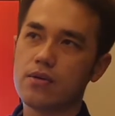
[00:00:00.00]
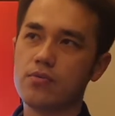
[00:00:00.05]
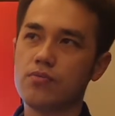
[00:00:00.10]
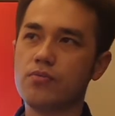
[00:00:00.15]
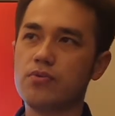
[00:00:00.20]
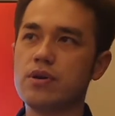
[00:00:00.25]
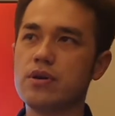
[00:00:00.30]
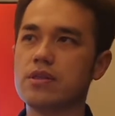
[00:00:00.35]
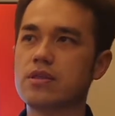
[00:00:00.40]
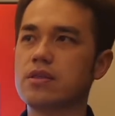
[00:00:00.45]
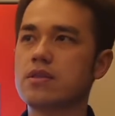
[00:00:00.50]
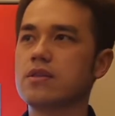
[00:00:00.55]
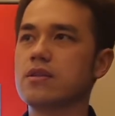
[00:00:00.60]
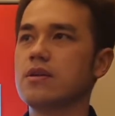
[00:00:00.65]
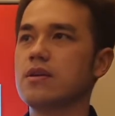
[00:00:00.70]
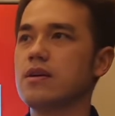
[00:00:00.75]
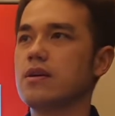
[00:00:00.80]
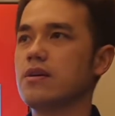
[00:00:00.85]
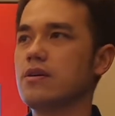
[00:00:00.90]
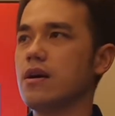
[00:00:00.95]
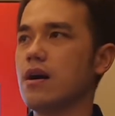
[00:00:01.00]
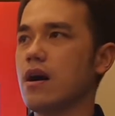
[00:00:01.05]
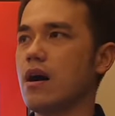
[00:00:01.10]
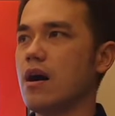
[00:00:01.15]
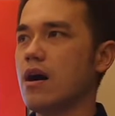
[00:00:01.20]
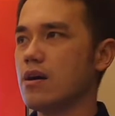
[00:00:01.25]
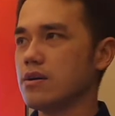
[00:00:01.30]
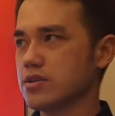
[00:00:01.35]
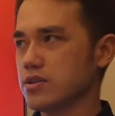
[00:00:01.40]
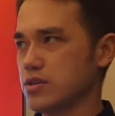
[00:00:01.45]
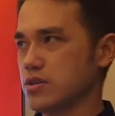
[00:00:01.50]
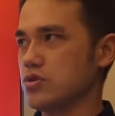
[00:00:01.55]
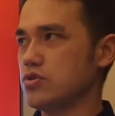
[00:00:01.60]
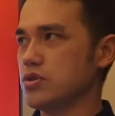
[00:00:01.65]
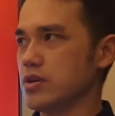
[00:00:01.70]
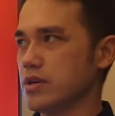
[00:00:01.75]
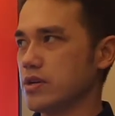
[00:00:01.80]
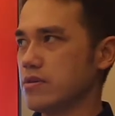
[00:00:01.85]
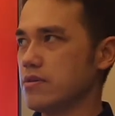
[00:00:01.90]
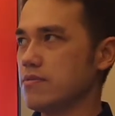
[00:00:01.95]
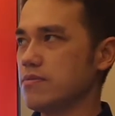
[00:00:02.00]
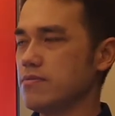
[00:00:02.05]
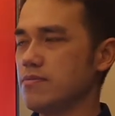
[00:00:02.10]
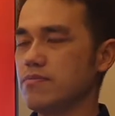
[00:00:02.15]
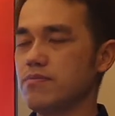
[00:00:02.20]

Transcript: with oxygen,